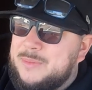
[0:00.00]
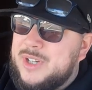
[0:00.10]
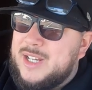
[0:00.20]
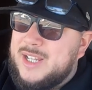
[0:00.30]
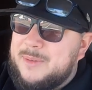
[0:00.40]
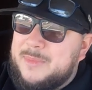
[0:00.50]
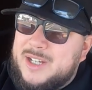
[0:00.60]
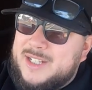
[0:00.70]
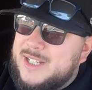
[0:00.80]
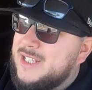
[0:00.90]
I'm trying to get
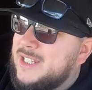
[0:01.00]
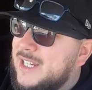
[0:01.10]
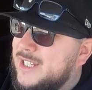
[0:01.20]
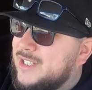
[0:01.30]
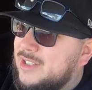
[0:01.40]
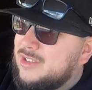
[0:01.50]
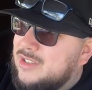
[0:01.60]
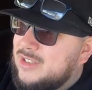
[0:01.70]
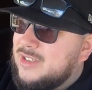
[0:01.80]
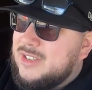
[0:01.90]
monetized again, so
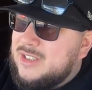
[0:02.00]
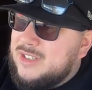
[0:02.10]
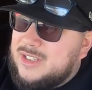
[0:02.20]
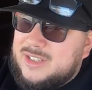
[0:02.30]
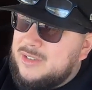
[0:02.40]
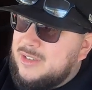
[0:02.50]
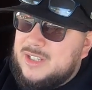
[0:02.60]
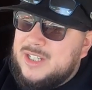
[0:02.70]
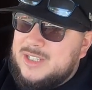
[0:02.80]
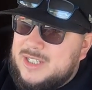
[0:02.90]

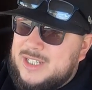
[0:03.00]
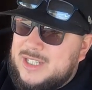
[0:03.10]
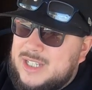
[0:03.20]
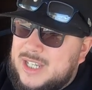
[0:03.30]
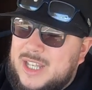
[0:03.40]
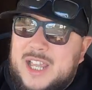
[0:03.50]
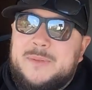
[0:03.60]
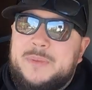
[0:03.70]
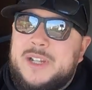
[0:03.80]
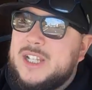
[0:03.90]
you're gonna see a
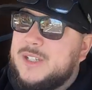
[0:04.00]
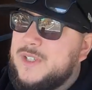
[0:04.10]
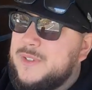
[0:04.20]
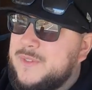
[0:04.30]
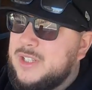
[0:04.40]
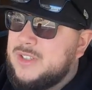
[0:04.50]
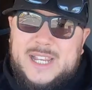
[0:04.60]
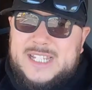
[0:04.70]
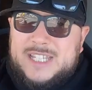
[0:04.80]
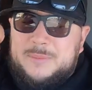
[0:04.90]
lot of PDX fishing videos.
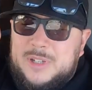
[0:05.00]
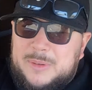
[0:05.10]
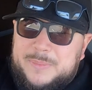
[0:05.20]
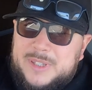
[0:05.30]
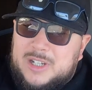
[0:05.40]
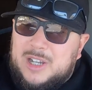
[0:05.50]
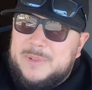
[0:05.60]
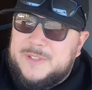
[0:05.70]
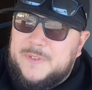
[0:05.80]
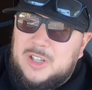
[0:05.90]
You guys hit me up in the
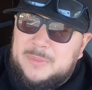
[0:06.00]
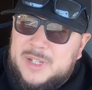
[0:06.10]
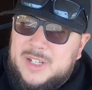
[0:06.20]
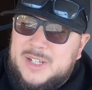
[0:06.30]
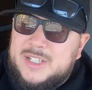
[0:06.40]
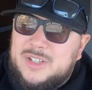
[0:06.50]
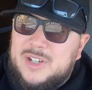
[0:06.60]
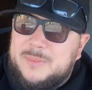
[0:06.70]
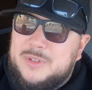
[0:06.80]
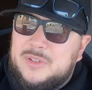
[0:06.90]
comments. Follow me on
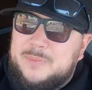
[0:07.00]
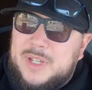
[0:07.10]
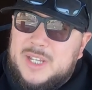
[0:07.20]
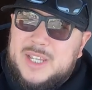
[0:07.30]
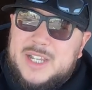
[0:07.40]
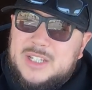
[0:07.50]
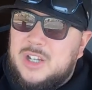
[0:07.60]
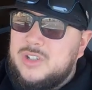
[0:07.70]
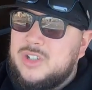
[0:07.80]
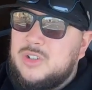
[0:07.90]
Instagram too, PDX
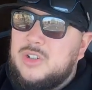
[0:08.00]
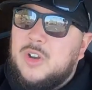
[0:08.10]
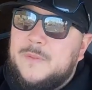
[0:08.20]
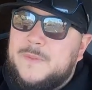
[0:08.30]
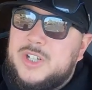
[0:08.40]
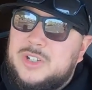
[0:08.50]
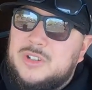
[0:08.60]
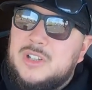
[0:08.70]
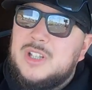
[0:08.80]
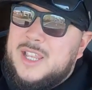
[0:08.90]
underscore
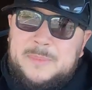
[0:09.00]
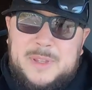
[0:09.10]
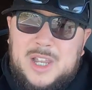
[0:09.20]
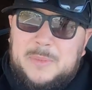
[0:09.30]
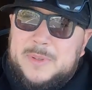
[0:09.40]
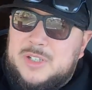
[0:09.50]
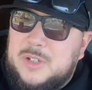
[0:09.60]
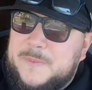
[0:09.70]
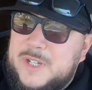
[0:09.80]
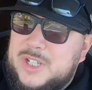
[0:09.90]
official. Uh, hit me up. Let's
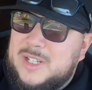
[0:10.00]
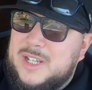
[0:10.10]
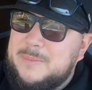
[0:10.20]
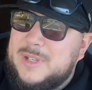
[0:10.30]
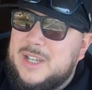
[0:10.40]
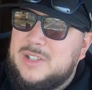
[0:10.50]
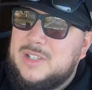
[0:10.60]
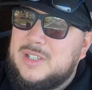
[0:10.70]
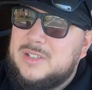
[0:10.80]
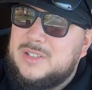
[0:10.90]
go fishing. I'm down
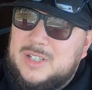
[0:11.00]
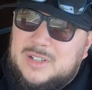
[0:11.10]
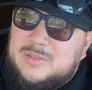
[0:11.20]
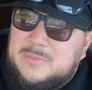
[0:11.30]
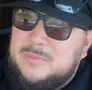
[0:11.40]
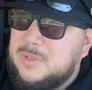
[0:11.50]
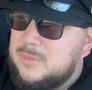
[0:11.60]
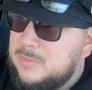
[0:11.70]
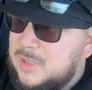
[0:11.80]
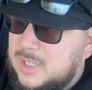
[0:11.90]
to you know
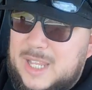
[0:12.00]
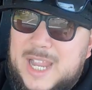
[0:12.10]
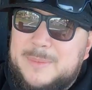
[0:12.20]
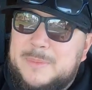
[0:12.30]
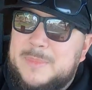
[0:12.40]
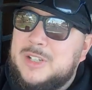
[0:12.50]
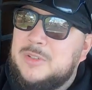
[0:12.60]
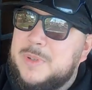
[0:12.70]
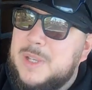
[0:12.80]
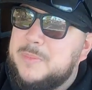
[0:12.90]
collab and meet
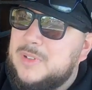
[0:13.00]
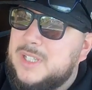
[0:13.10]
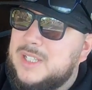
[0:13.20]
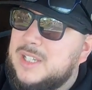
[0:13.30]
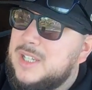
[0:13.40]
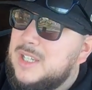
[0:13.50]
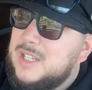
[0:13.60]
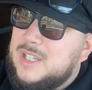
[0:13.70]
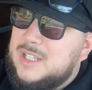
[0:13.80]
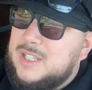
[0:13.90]
new people and
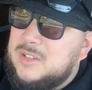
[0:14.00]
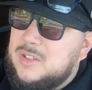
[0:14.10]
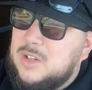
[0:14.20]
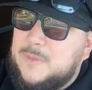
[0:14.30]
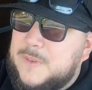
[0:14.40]
you know go